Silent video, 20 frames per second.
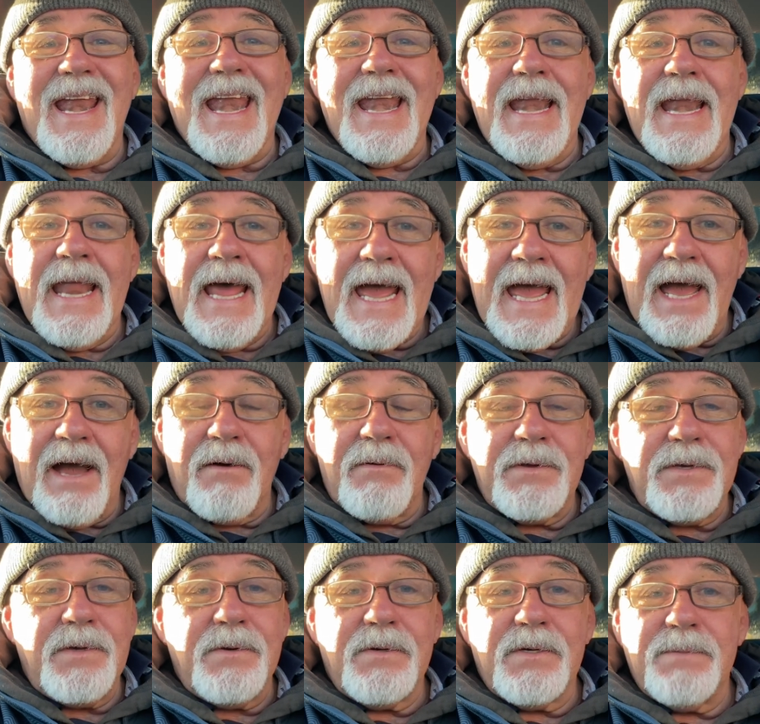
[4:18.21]
Now
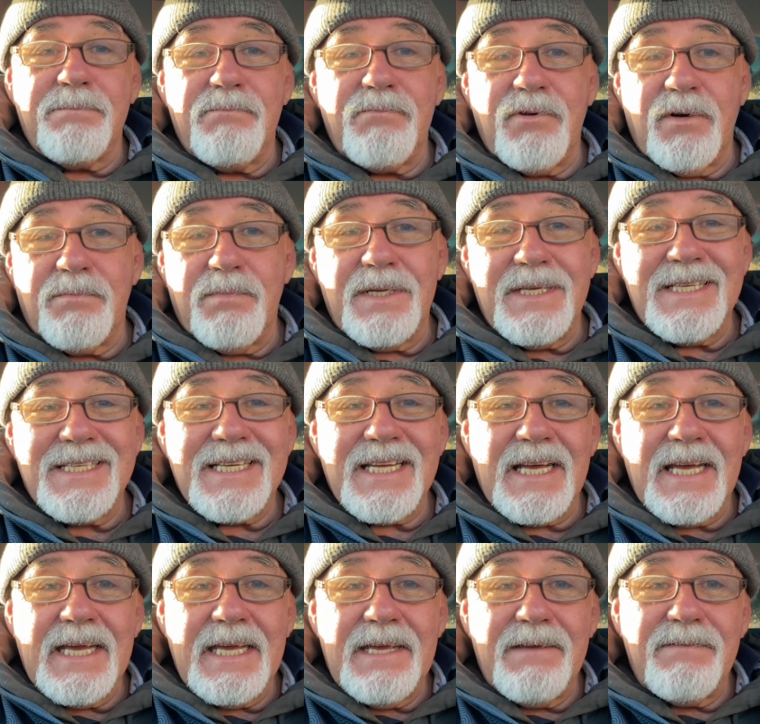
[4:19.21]
you can probably
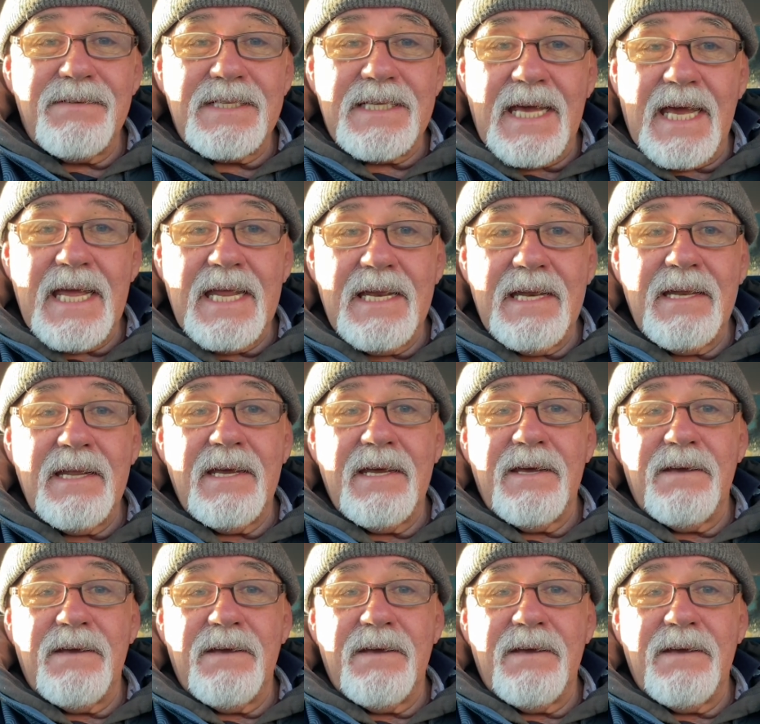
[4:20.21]
save 10,